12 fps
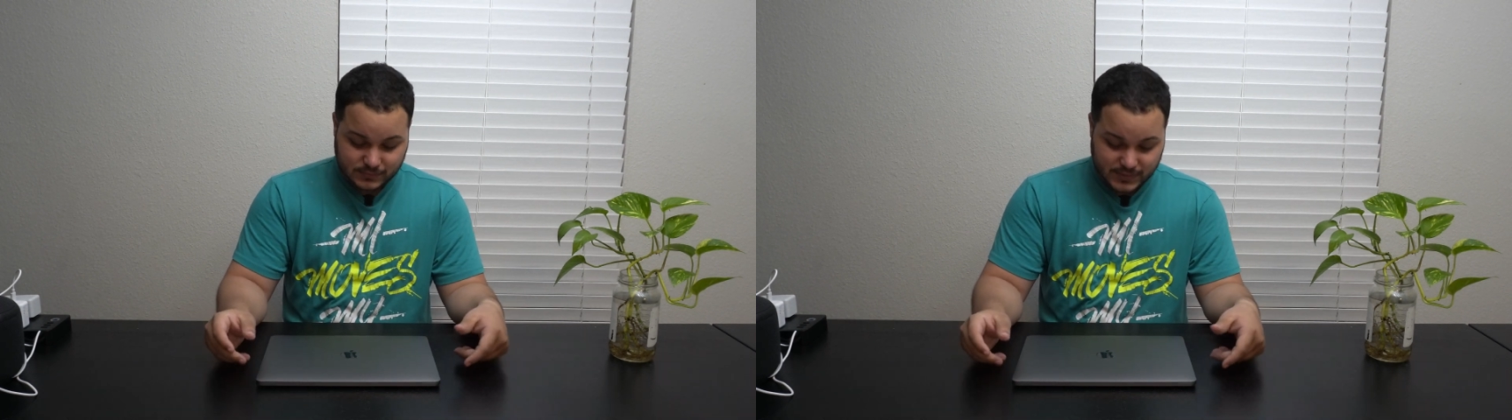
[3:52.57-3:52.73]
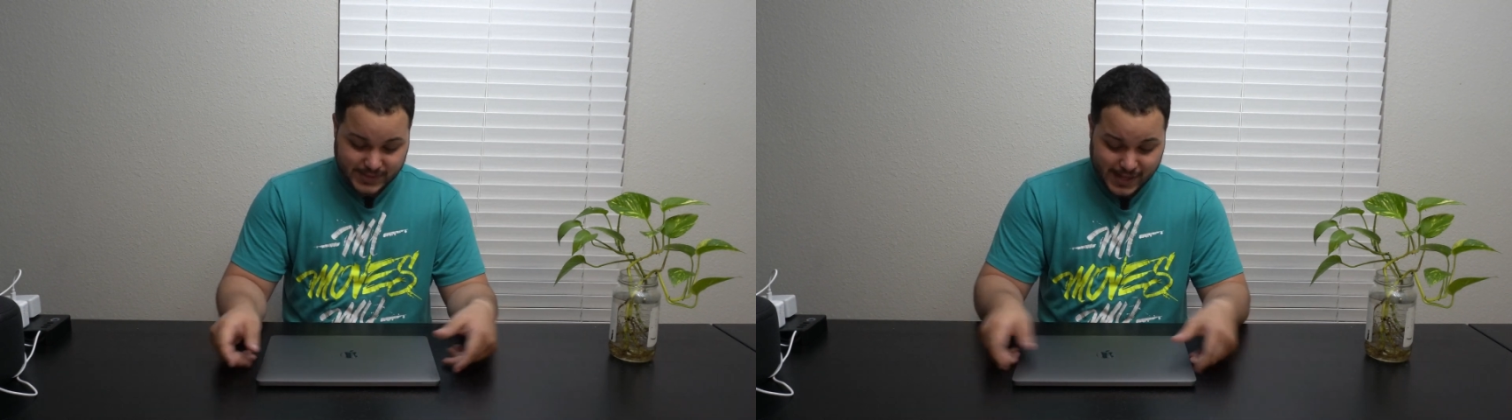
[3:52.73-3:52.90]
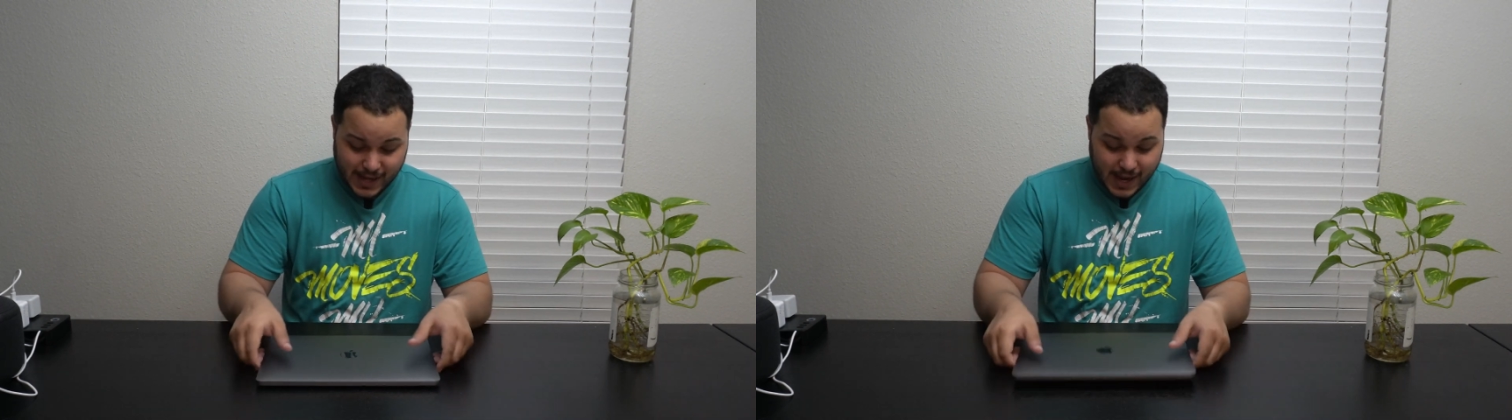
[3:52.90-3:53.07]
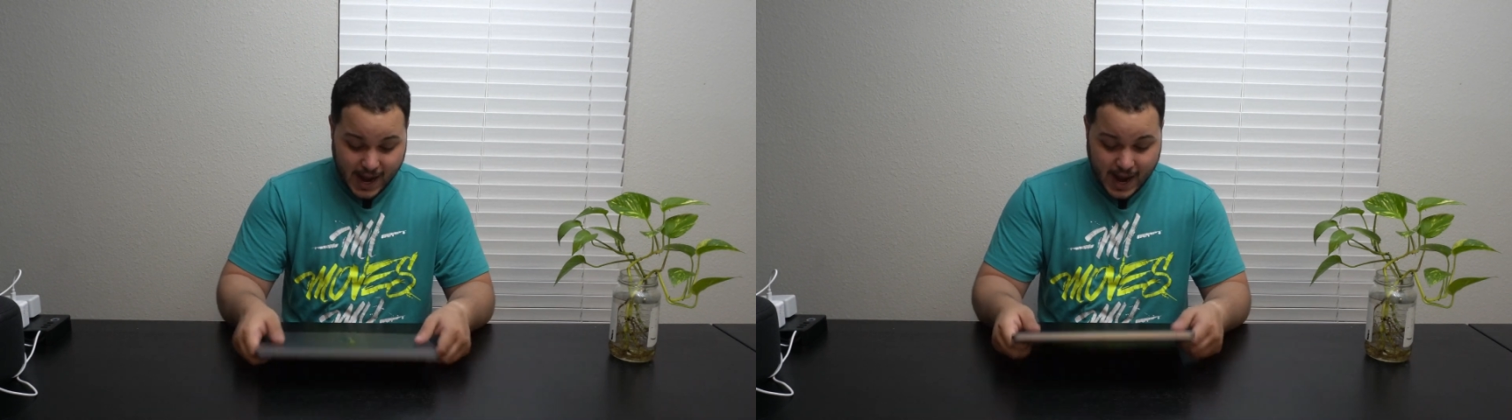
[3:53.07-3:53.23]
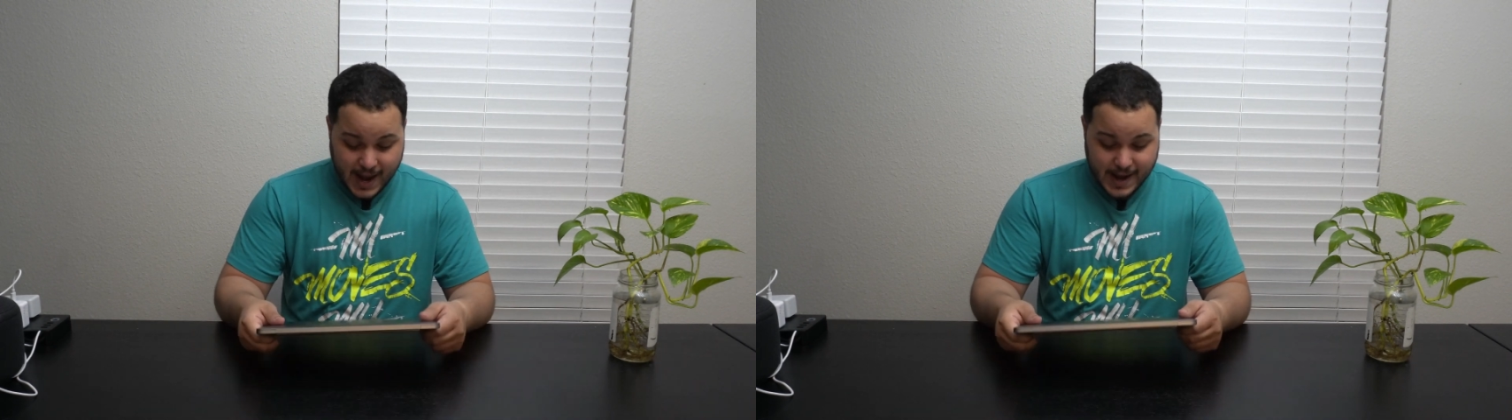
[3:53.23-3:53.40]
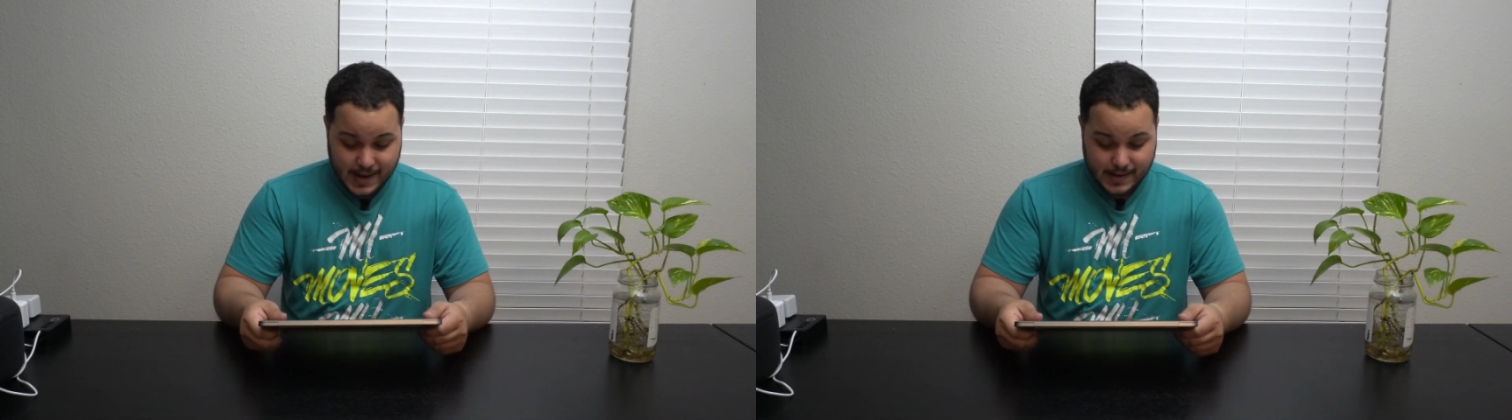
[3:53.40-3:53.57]
yeah,
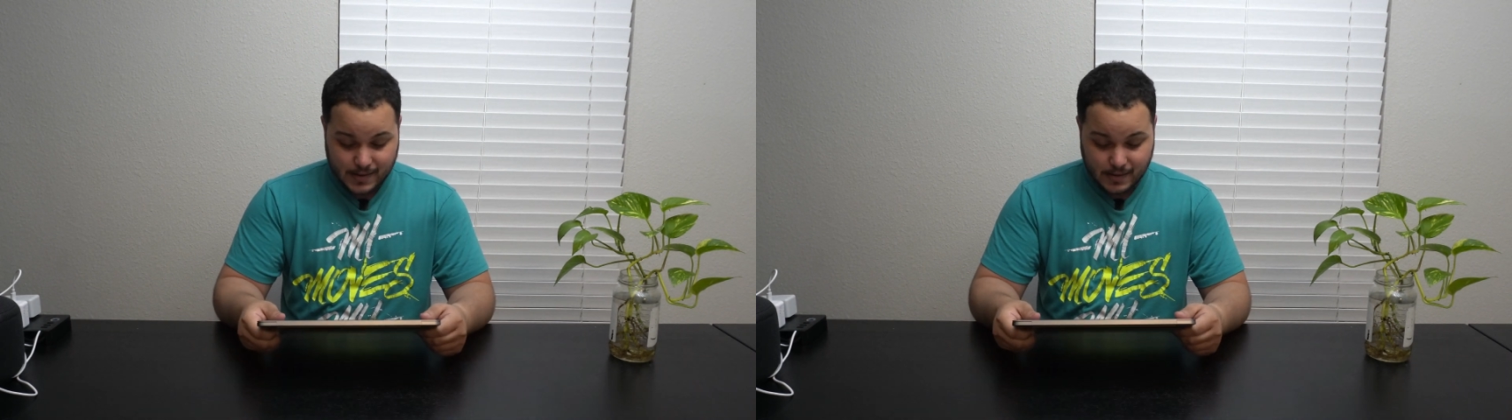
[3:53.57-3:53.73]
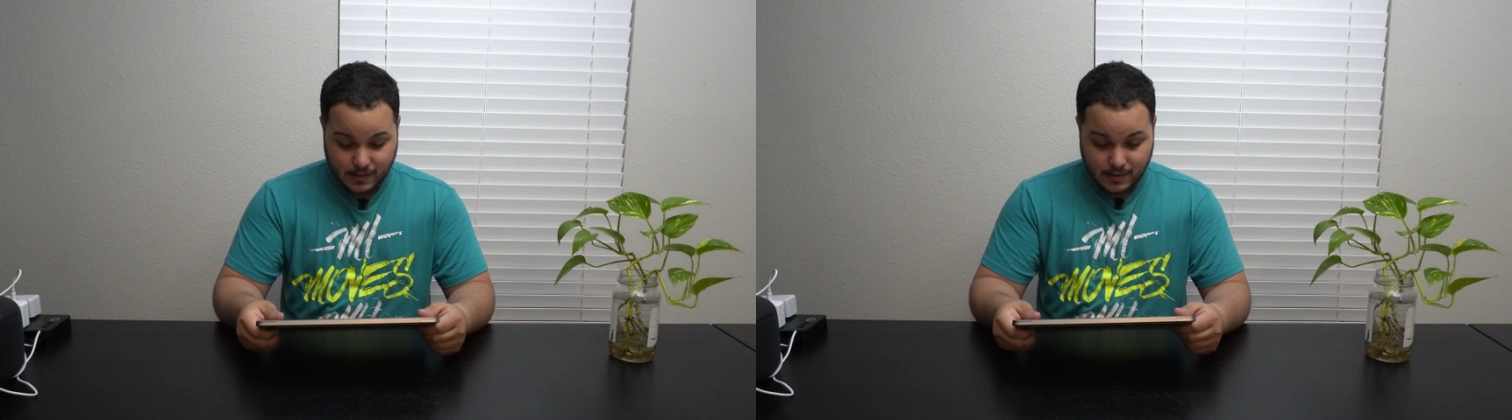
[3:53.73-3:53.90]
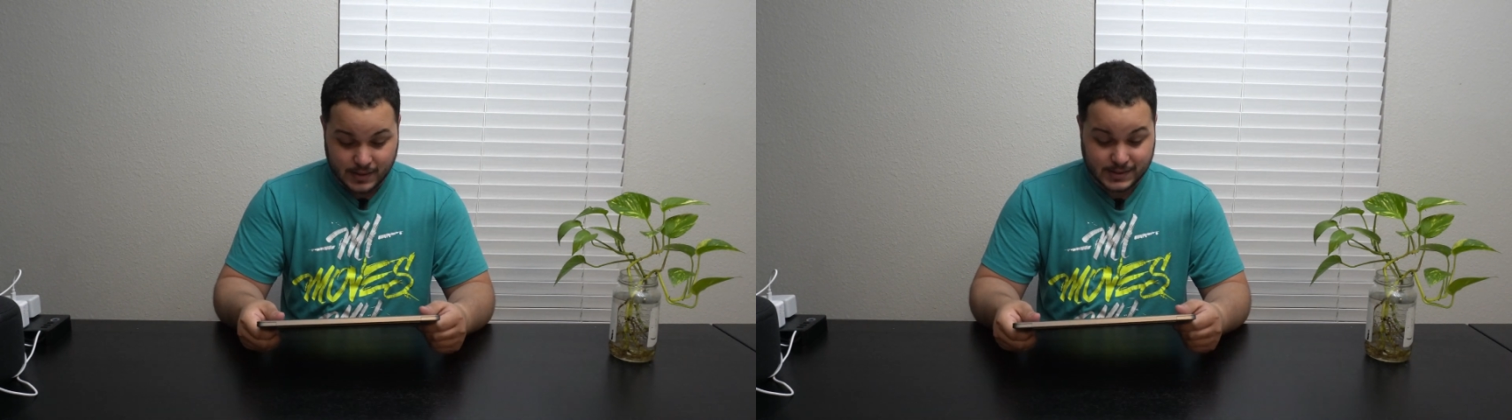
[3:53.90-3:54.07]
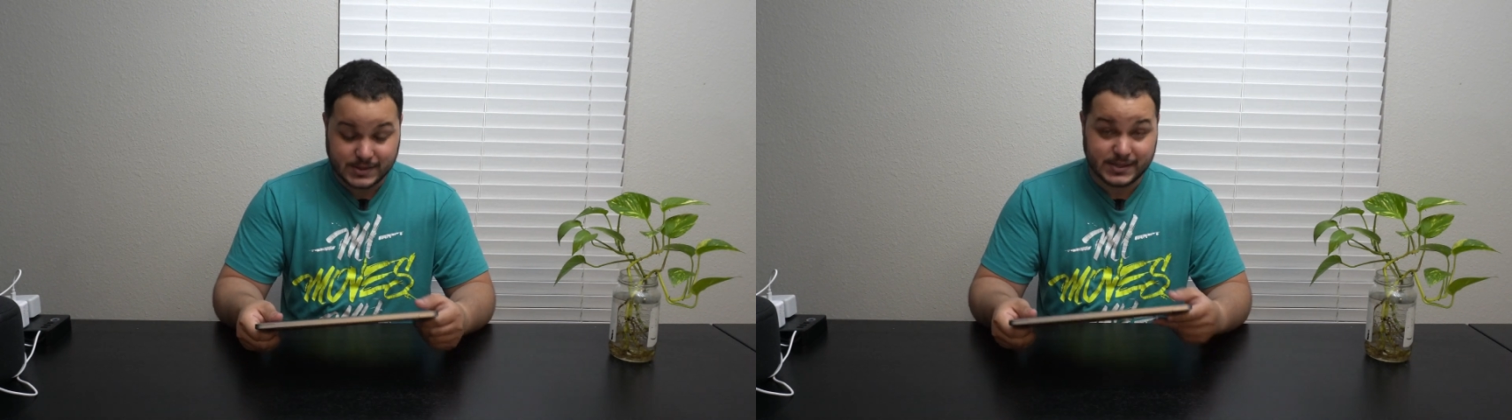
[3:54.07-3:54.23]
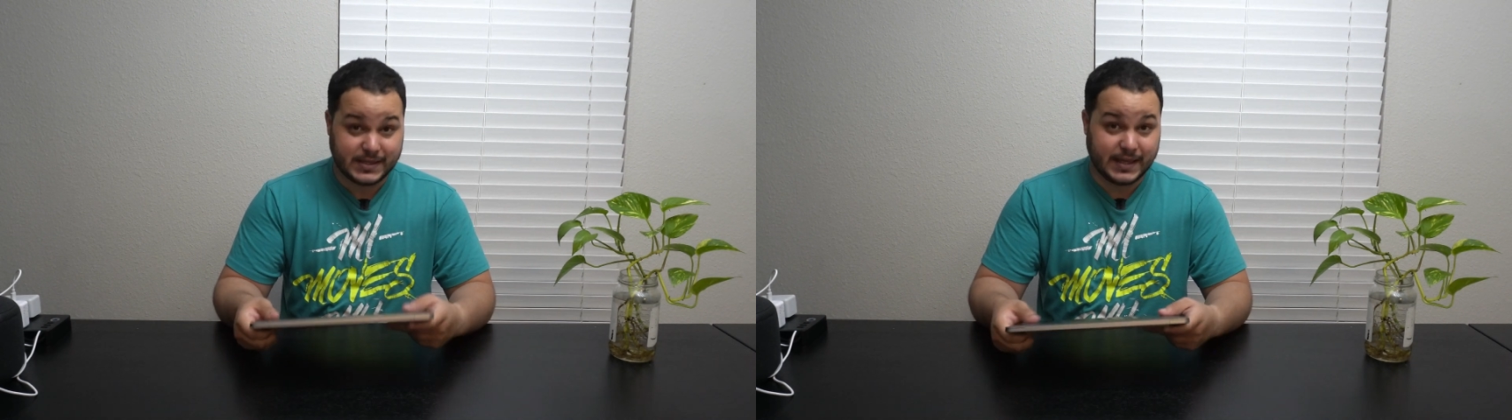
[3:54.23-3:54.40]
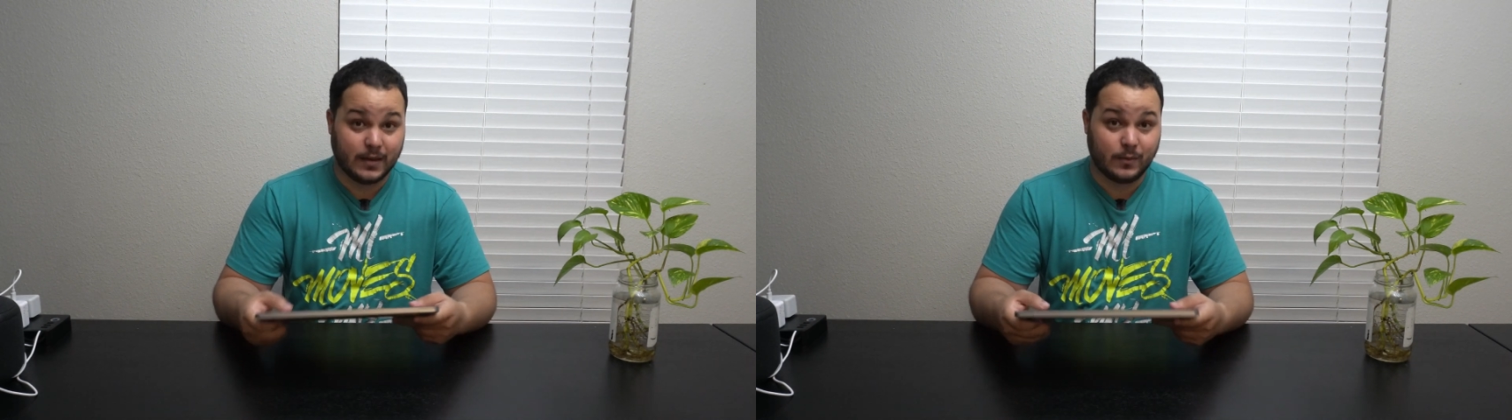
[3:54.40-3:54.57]
I honestly
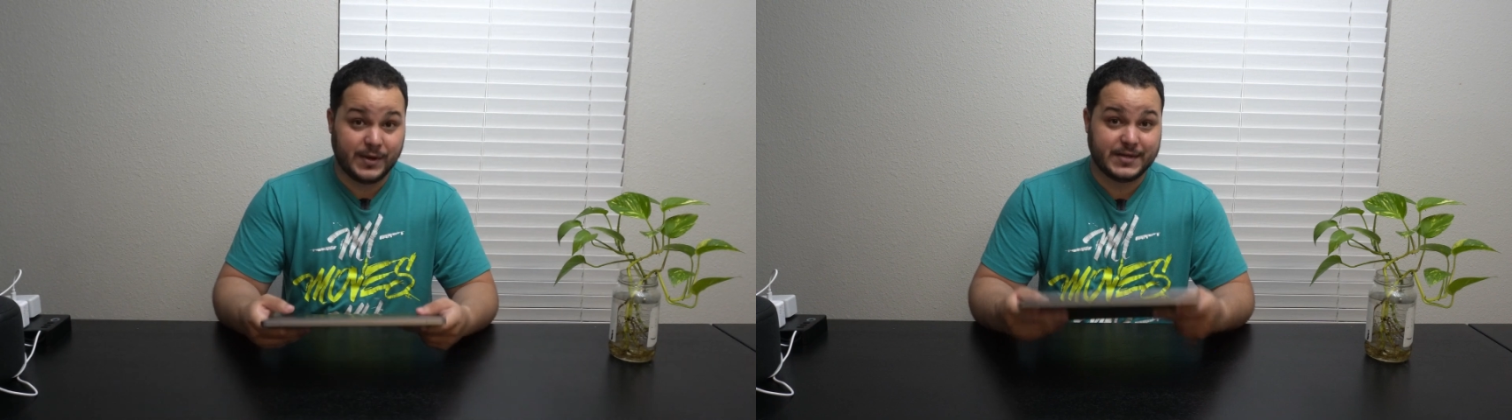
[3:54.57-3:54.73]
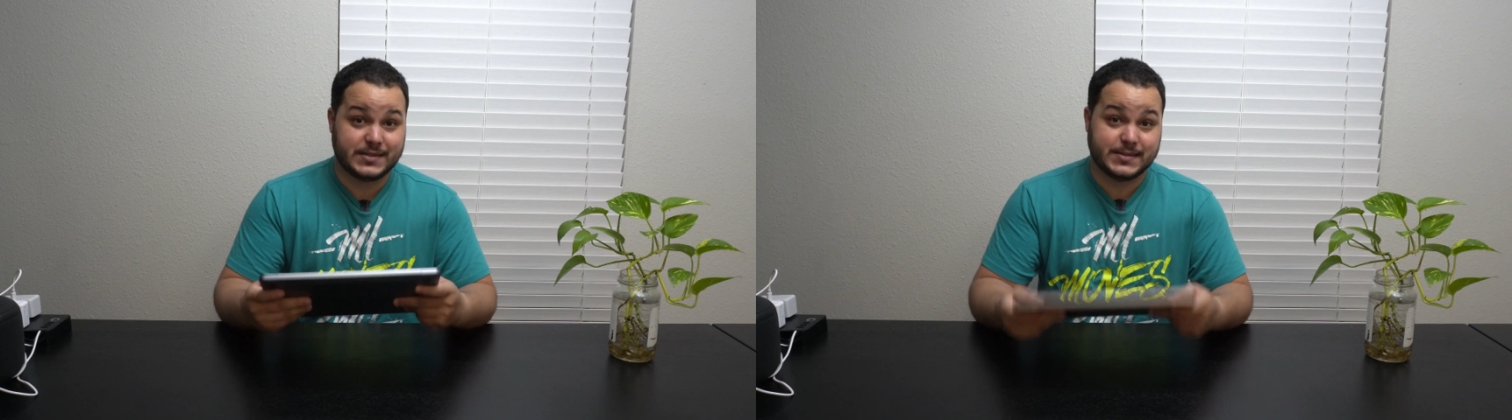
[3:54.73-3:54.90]
can't wait